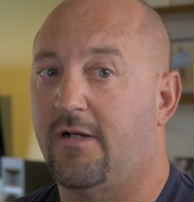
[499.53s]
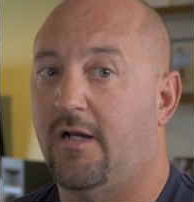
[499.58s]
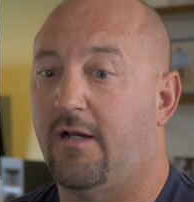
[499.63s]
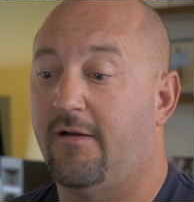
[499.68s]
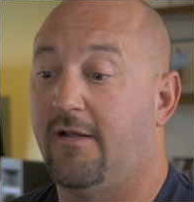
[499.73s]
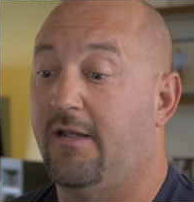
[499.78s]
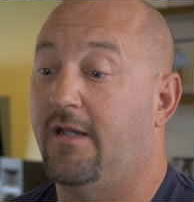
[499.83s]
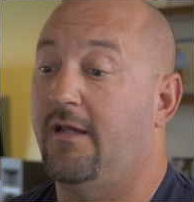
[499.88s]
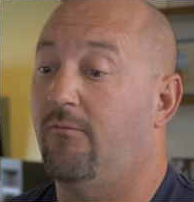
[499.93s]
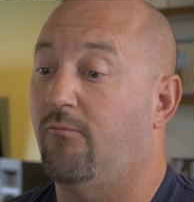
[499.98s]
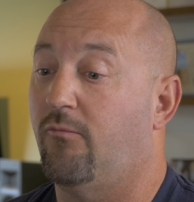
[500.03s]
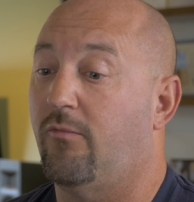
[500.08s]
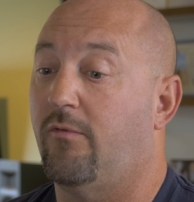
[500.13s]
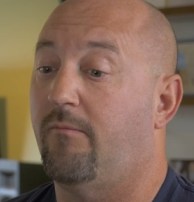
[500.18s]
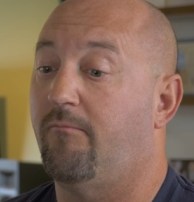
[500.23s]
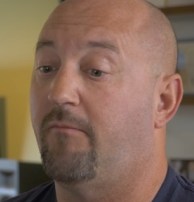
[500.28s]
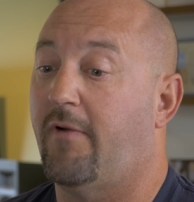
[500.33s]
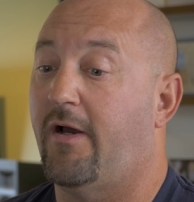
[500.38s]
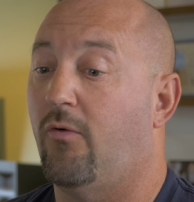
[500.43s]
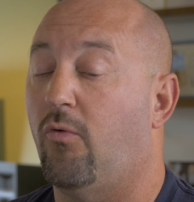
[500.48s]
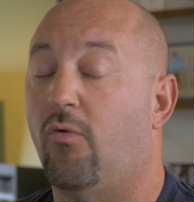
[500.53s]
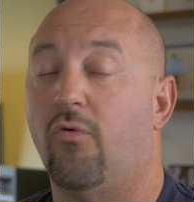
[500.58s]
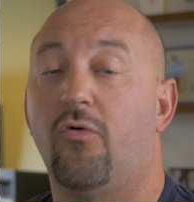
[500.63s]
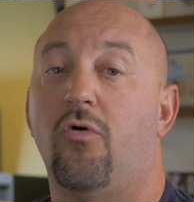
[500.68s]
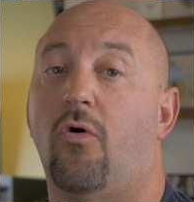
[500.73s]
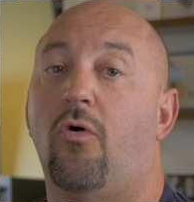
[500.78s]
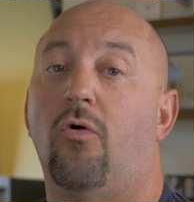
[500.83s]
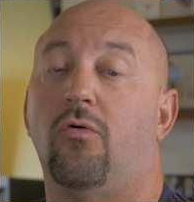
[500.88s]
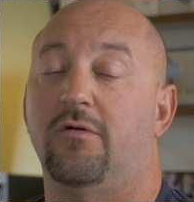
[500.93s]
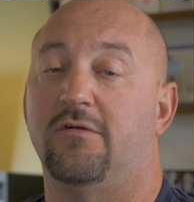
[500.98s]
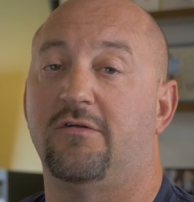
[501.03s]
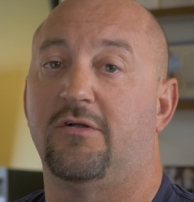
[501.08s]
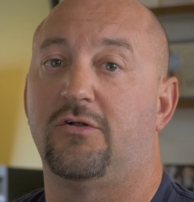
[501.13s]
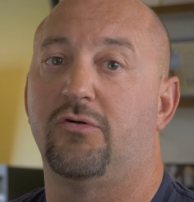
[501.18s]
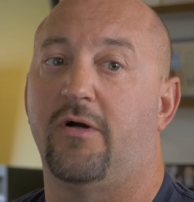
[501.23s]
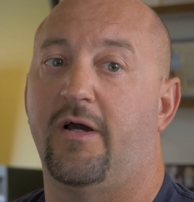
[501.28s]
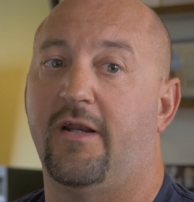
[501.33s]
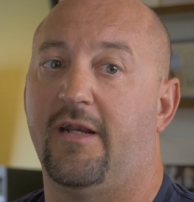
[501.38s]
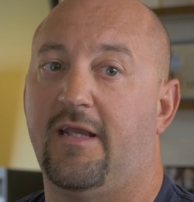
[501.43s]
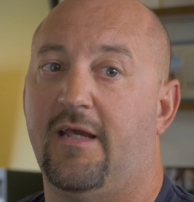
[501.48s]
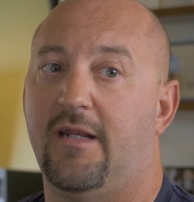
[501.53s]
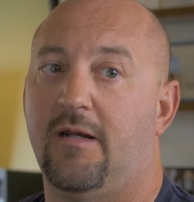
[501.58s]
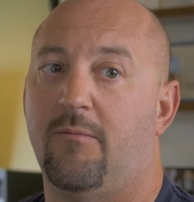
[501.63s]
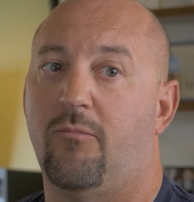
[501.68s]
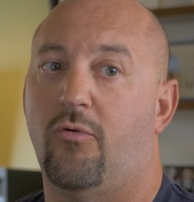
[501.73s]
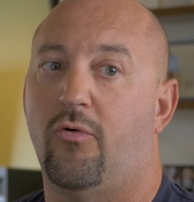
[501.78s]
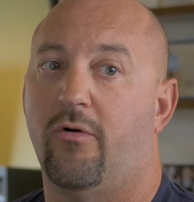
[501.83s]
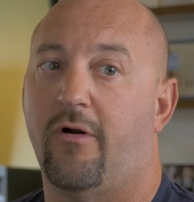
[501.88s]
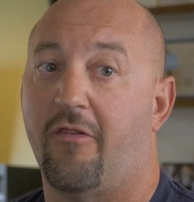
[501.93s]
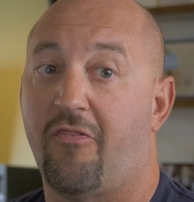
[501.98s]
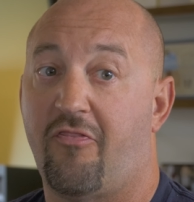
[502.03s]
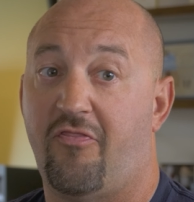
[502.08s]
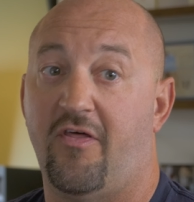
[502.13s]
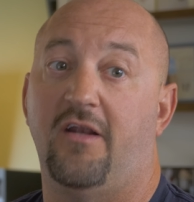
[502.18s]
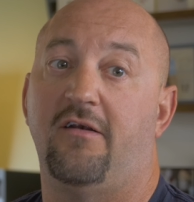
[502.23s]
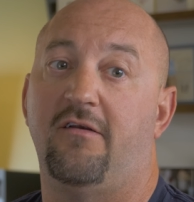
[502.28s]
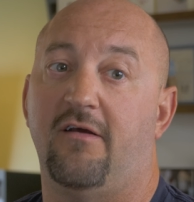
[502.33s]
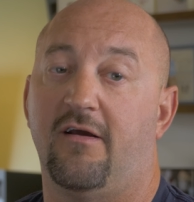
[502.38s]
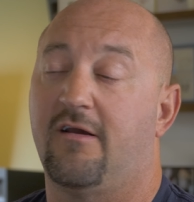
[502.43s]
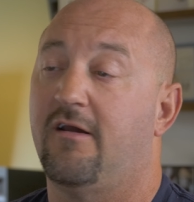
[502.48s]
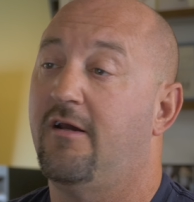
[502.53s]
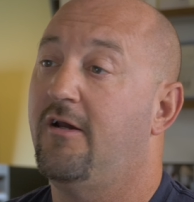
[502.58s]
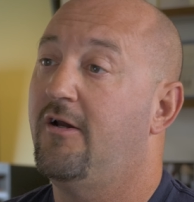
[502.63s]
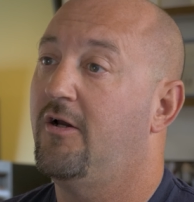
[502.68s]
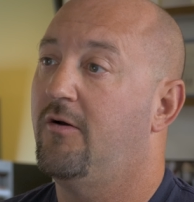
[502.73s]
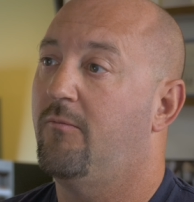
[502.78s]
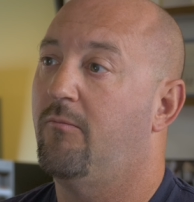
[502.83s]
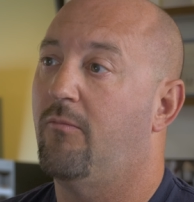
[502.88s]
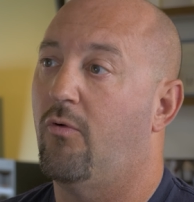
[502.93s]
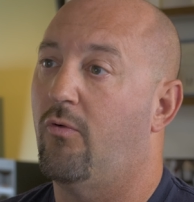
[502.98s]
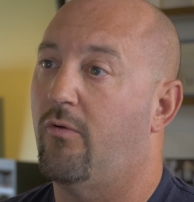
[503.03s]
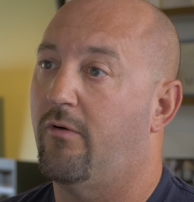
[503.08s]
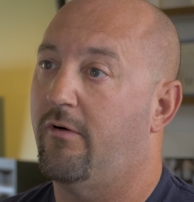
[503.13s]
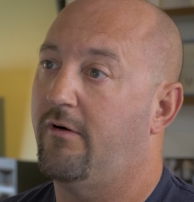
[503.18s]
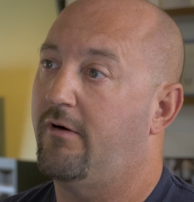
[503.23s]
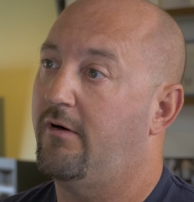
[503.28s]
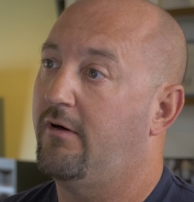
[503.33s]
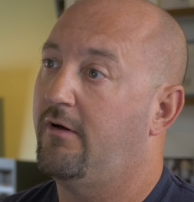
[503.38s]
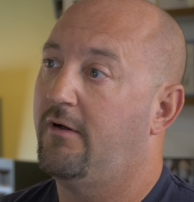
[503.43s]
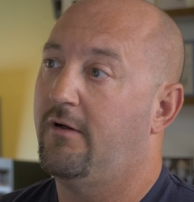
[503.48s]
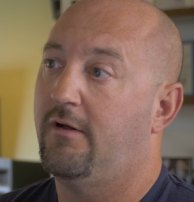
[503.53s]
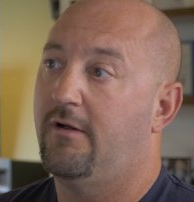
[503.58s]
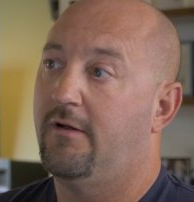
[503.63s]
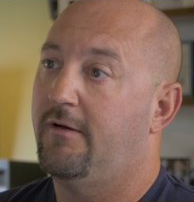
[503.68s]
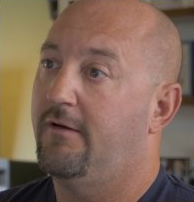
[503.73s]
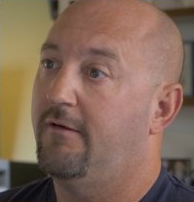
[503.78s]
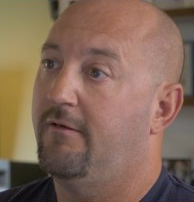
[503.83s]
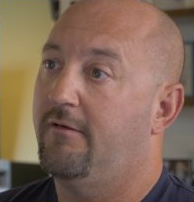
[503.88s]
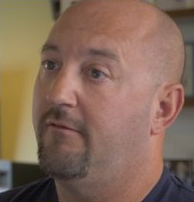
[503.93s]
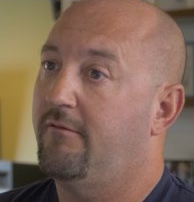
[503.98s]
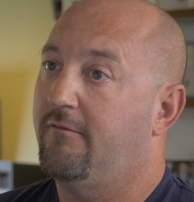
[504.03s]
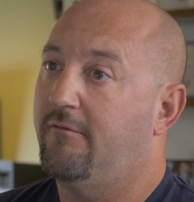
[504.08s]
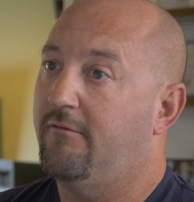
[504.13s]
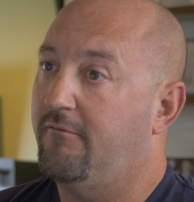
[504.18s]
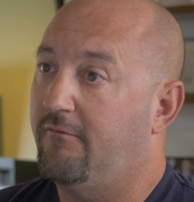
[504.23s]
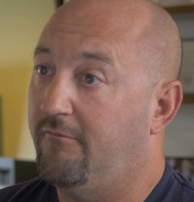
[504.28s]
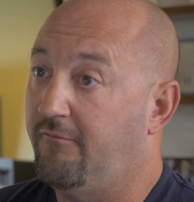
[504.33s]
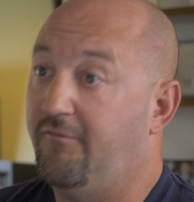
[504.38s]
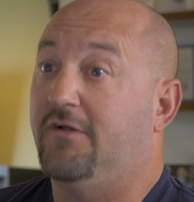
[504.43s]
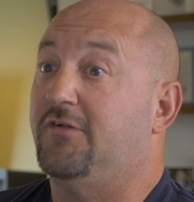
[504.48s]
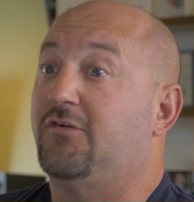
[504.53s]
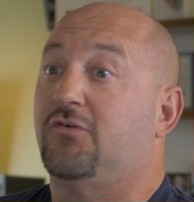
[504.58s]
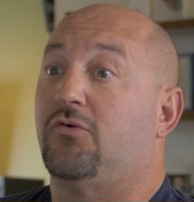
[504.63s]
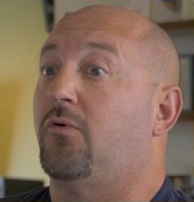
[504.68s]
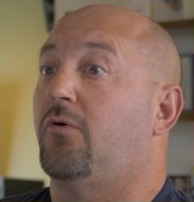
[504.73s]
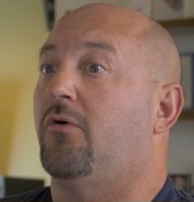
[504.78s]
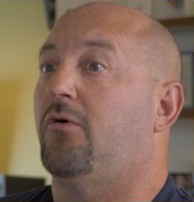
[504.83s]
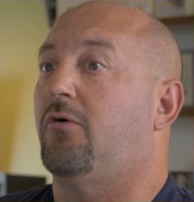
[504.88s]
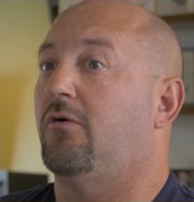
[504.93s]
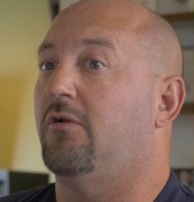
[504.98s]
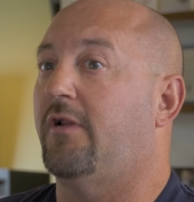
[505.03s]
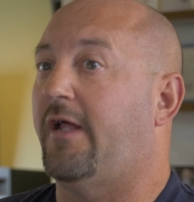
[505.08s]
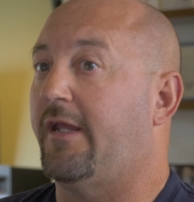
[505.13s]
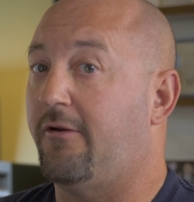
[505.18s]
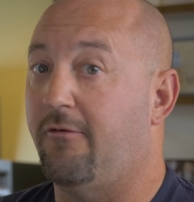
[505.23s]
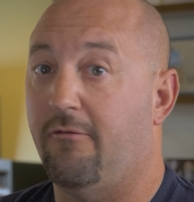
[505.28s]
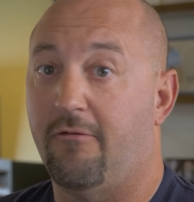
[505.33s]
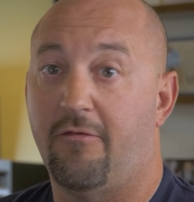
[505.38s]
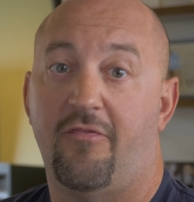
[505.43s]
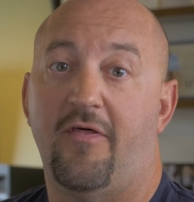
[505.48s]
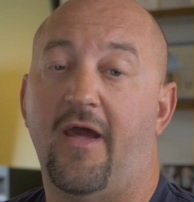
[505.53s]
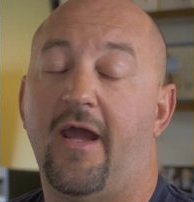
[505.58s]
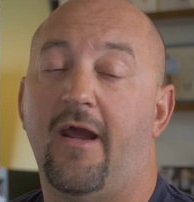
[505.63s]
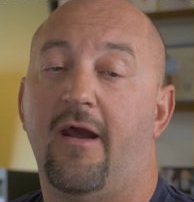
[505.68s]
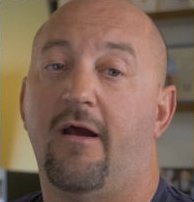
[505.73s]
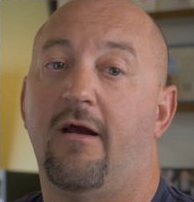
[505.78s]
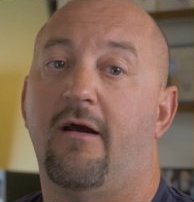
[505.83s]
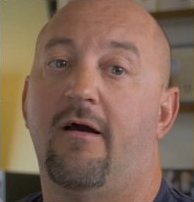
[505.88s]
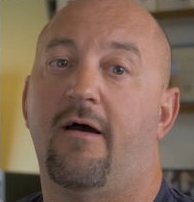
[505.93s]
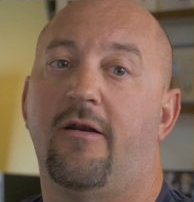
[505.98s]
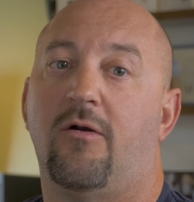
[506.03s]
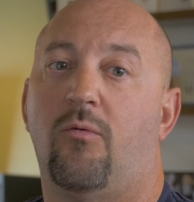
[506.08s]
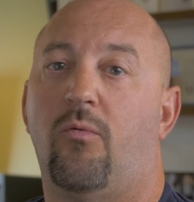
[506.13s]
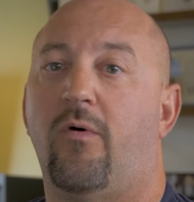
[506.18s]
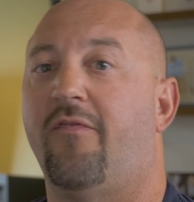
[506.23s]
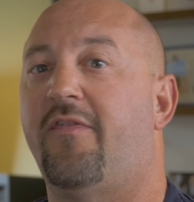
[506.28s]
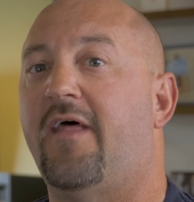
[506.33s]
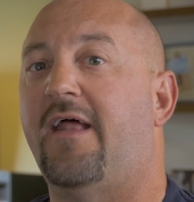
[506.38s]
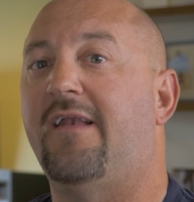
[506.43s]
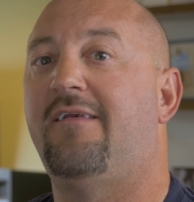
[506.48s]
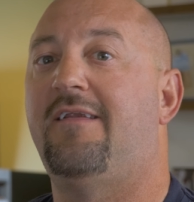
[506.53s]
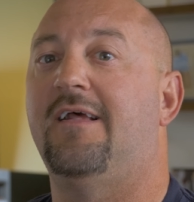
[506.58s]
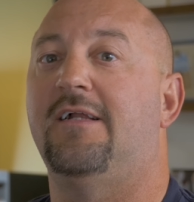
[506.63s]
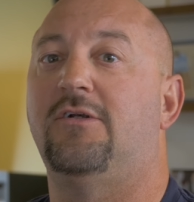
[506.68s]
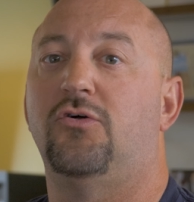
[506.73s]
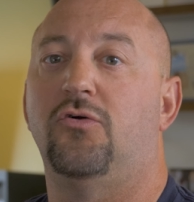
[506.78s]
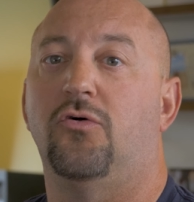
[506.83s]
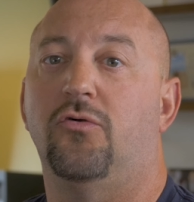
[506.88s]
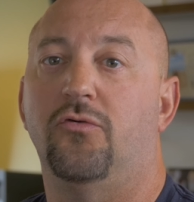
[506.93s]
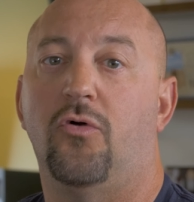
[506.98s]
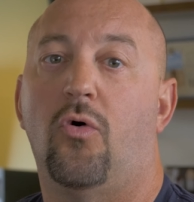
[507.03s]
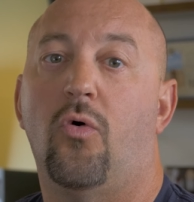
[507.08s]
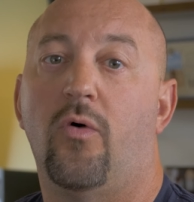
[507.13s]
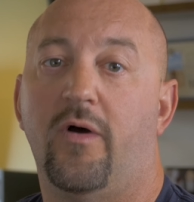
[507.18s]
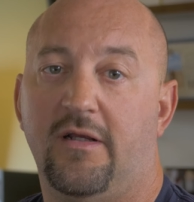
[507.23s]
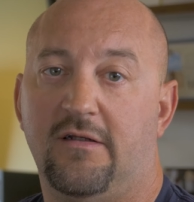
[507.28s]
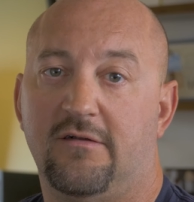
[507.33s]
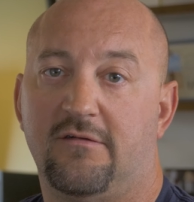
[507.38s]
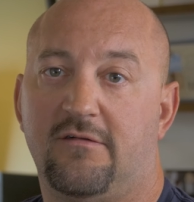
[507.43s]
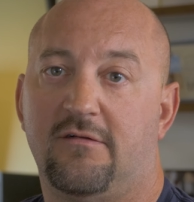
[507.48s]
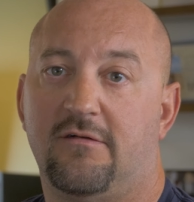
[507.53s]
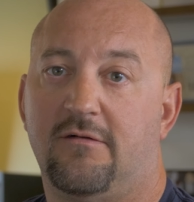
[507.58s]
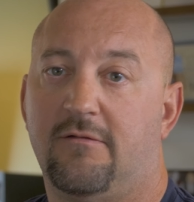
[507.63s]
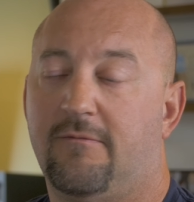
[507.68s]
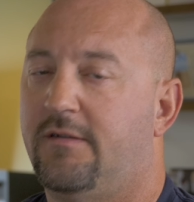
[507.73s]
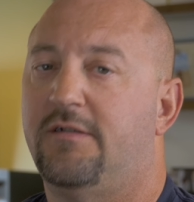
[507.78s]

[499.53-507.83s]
Again, my whole goal is to try to get it more authentic, more visceral, like you're there. I don't want that digital noise.